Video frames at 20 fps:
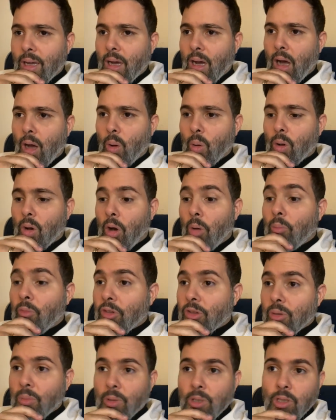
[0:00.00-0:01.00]
our
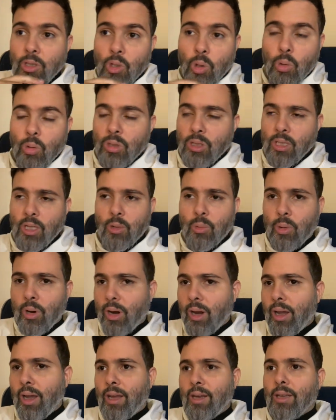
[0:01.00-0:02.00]
comfortable zones that we're
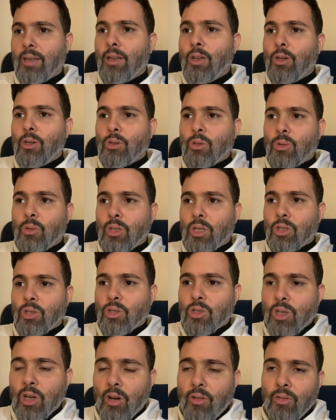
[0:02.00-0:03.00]
in, to
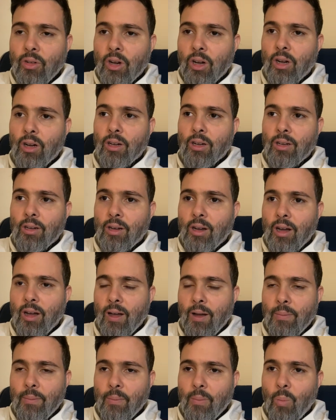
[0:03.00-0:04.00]
discover
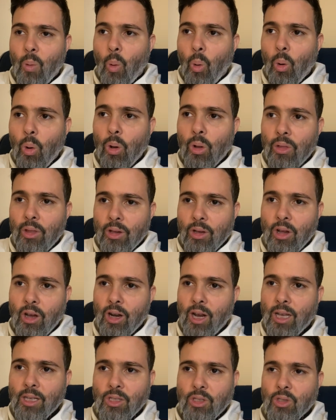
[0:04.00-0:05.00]
all that God
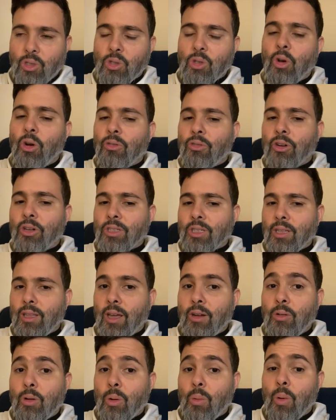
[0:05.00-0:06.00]
has in store for us, and
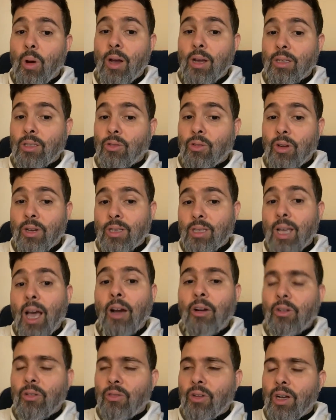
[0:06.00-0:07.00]
that requires great
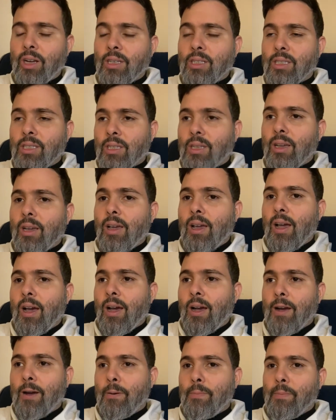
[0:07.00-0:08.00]
sacrifice.
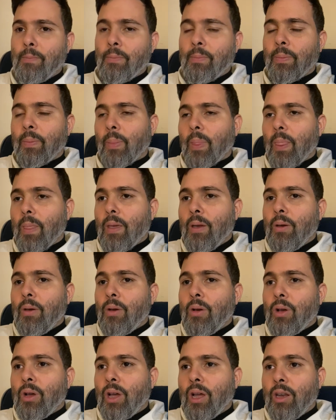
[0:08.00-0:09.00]
It
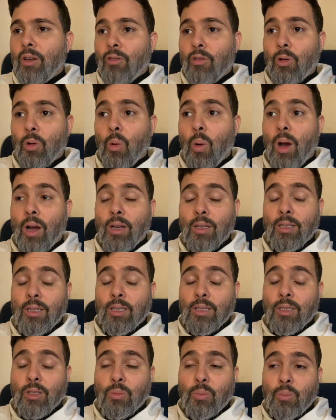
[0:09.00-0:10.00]

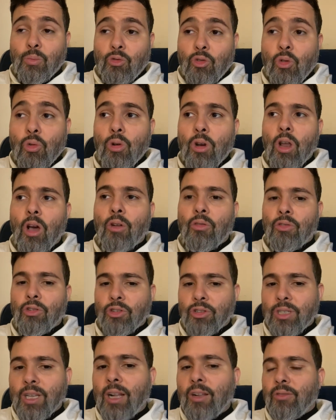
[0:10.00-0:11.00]
requires true love for
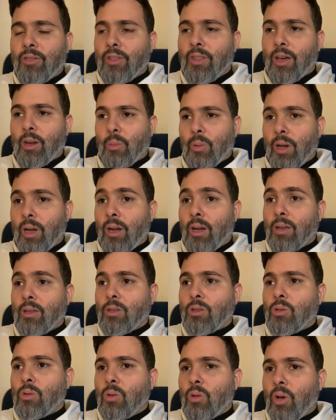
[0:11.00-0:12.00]
self in that way.
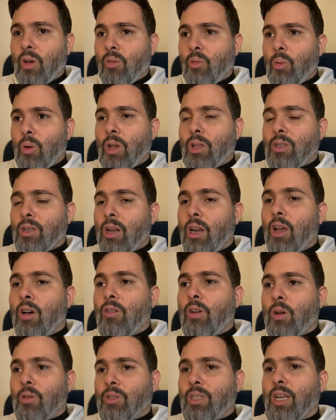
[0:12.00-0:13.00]
If we are to love
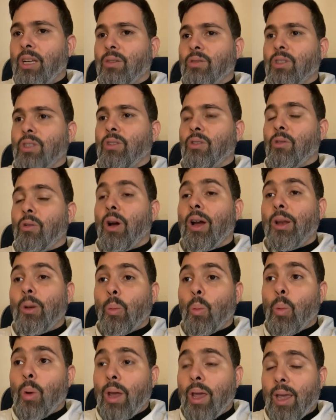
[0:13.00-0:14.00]
ourselves in the right
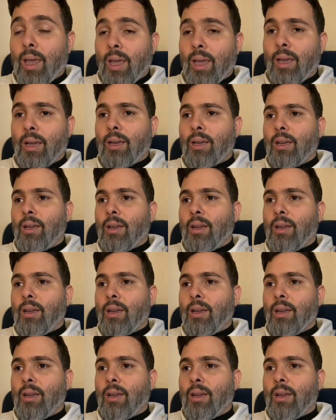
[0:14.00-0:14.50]
way,